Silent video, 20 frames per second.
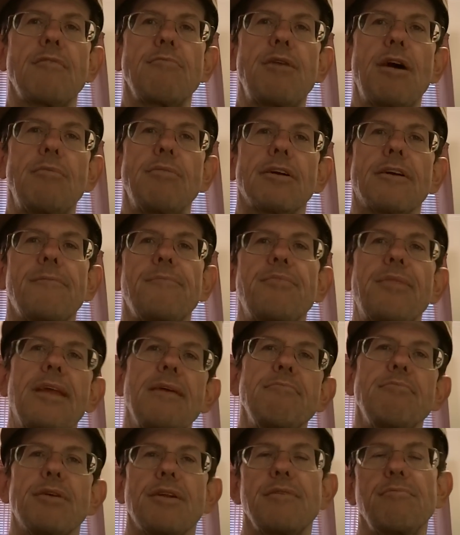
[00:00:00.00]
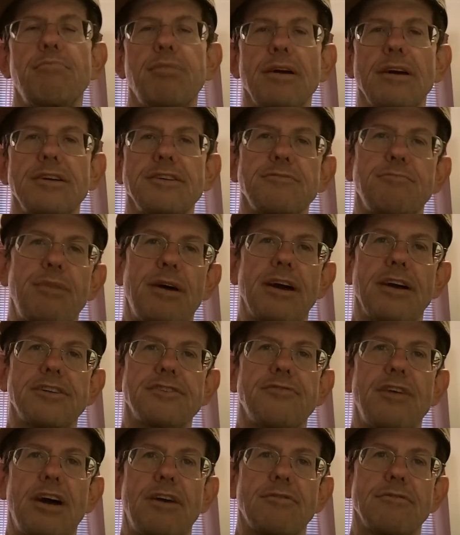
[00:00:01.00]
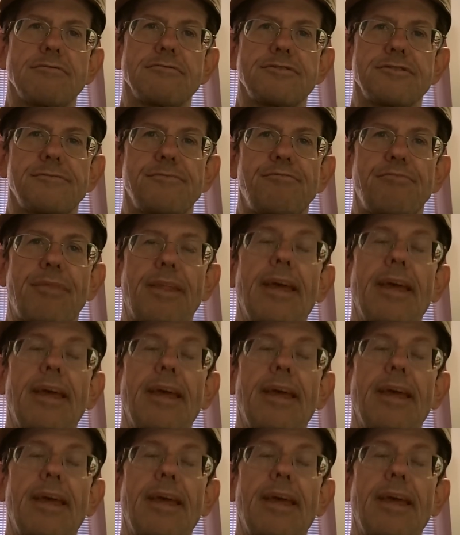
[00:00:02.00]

Republic put in place by its founders.